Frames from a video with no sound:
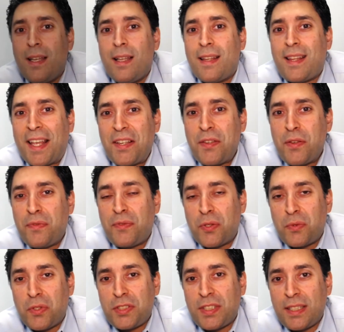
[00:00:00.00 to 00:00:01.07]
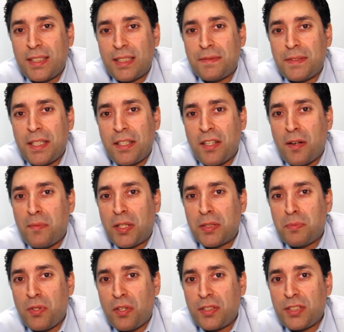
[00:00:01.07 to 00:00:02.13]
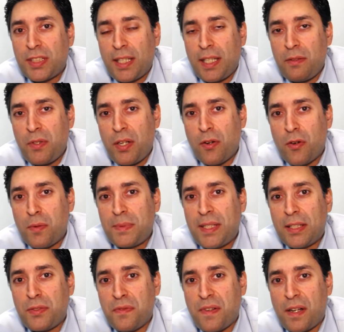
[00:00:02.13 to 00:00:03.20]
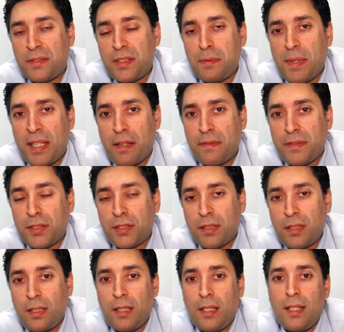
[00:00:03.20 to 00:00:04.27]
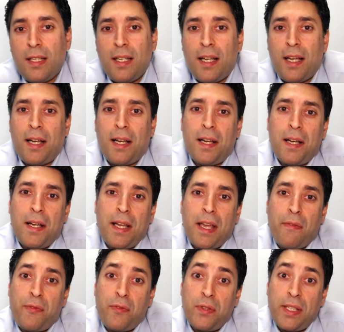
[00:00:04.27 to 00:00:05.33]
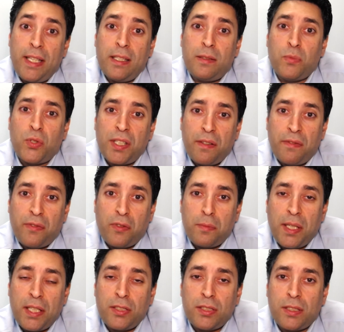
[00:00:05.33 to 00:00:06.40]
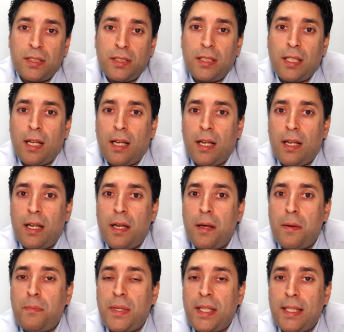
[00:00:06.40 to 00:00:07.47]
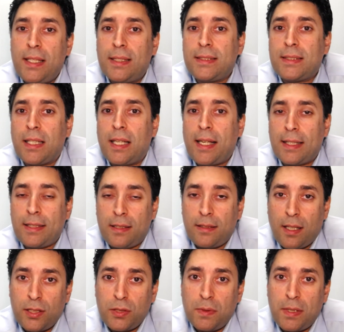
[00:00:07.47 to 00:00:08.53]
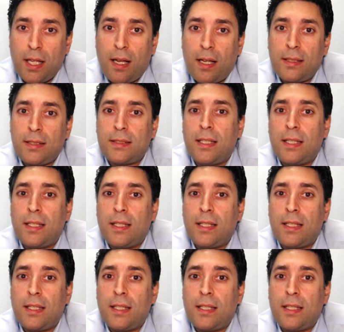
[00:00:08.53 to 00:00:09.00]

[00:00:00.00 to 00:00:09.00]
Thank you for watching this video about blockchain. We hope that you found it beneficial. If you need more information, please get in touch with us